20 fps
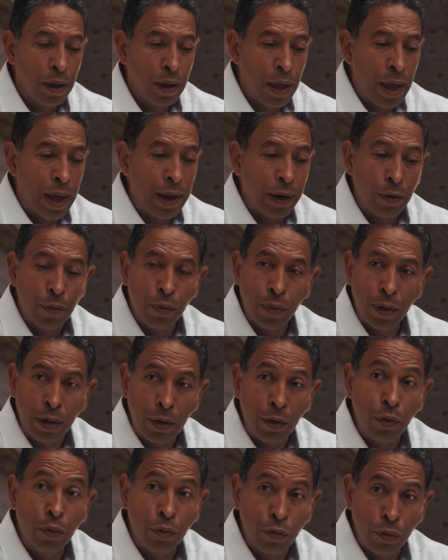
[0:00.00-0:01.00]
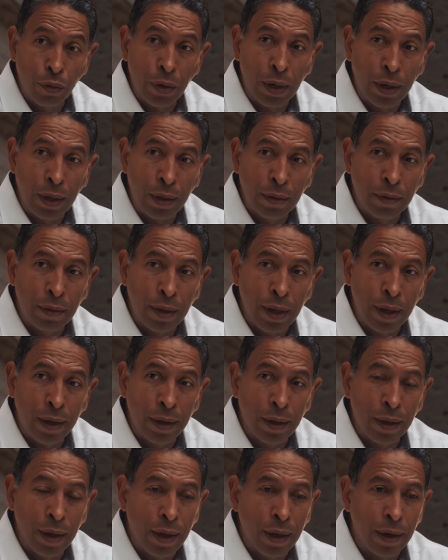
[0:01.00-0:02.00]
adequate nutrient
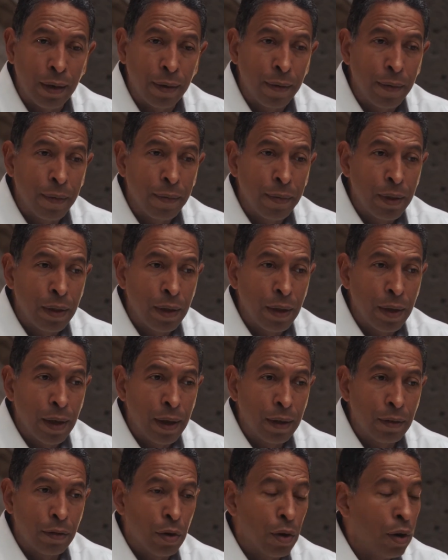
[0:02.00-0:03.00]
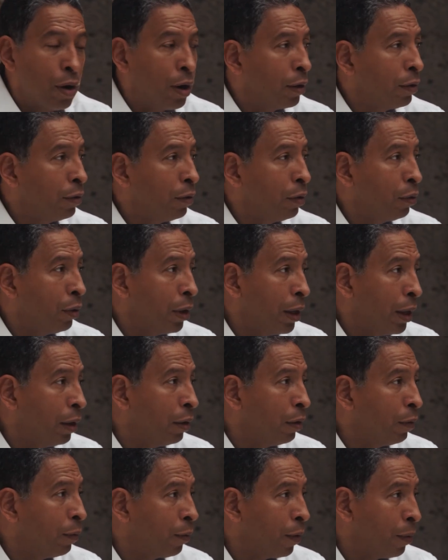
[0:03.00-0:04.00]
intake, and it's hard to
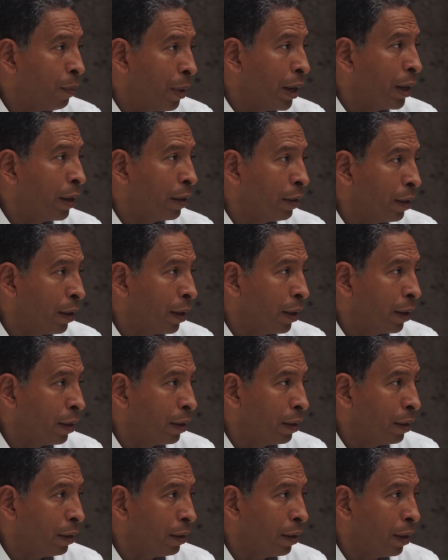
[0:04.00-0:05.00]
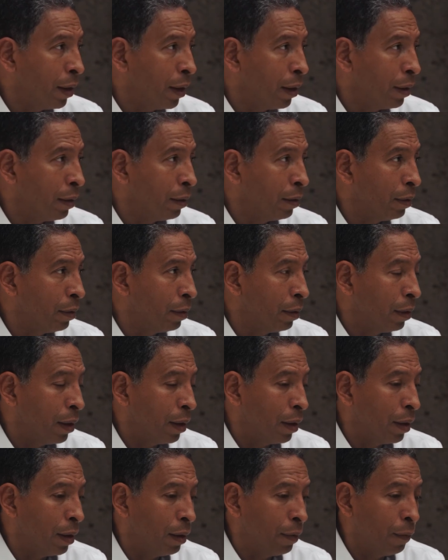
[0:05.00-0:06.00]
heal from anything, and
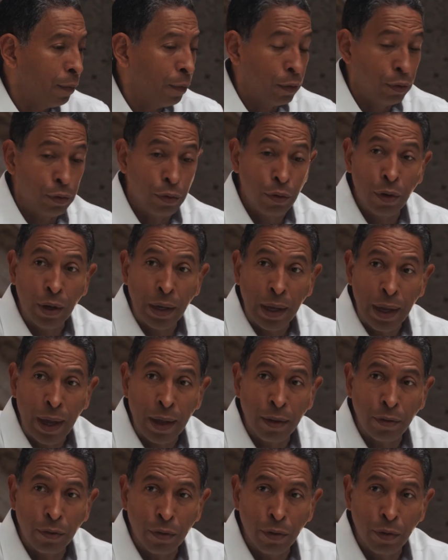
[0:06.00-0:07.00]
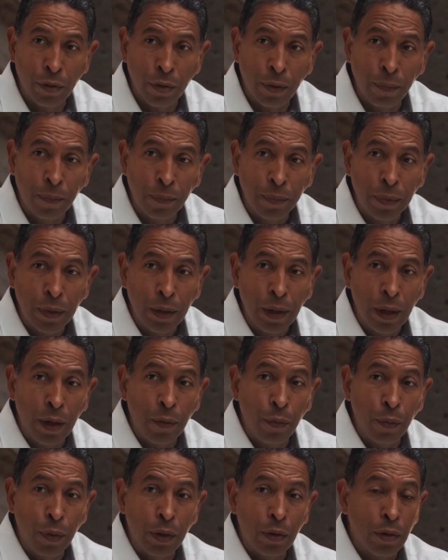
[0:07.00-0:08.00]
for sure cancer,
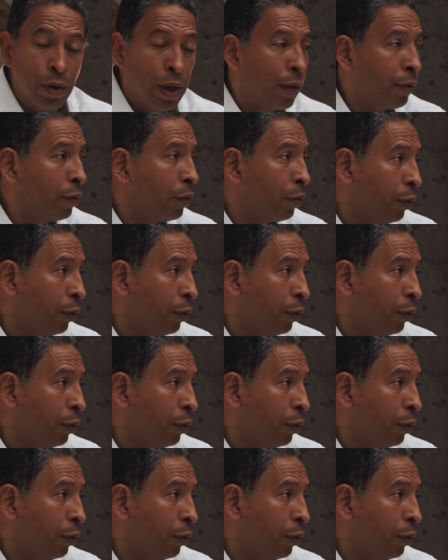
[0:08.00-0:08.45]
if we don't have the